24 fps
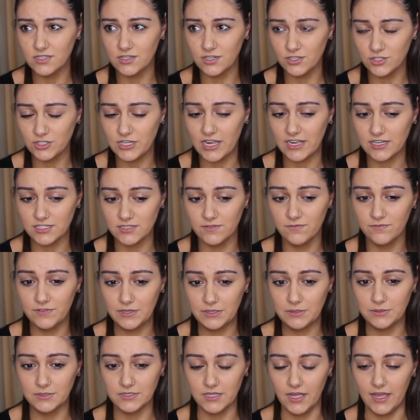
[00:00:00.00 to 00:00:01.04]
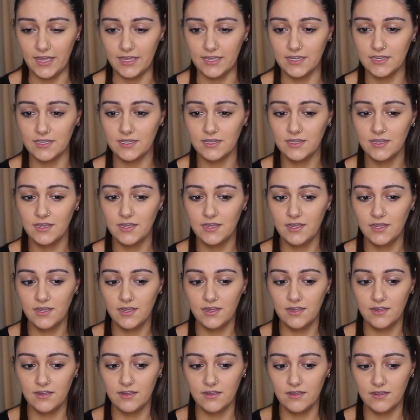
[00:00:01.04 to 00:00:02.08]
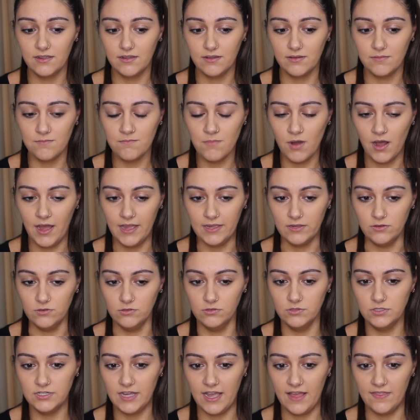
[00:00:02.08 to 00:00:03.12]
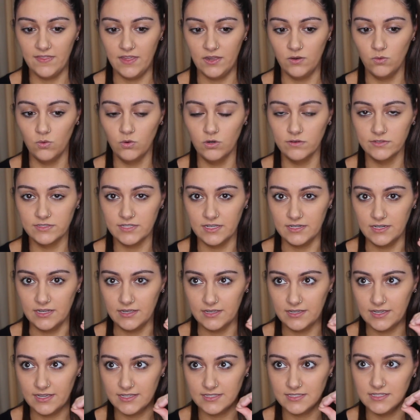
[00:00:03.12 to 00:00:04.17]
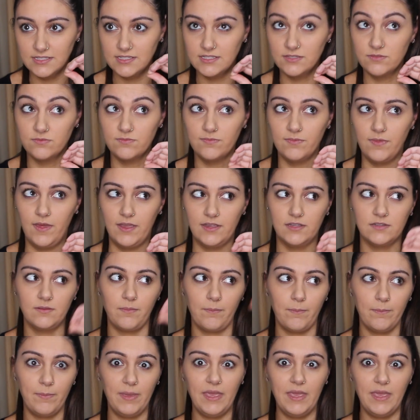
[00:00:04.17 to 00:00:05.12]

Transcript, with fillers: the contraction feels like mild and then all of a sudden it gets this like